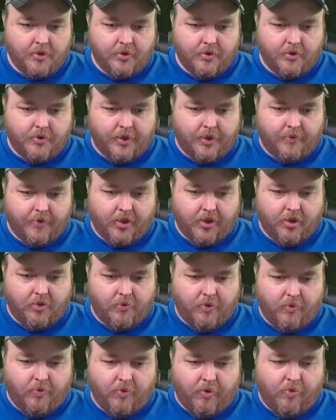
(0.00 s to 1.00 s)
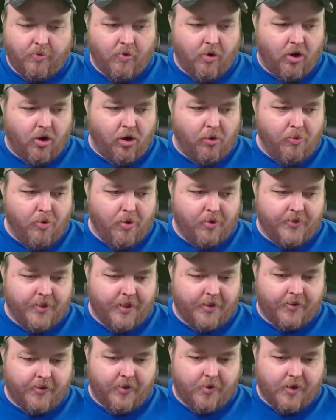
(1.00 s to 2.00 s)
There we go. We were almost at
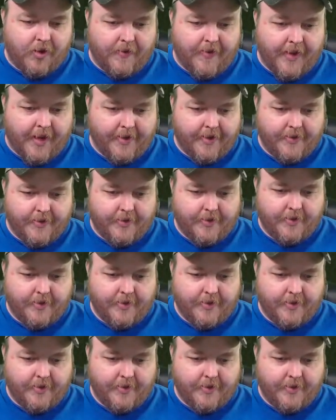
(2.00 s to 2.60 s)
30,000.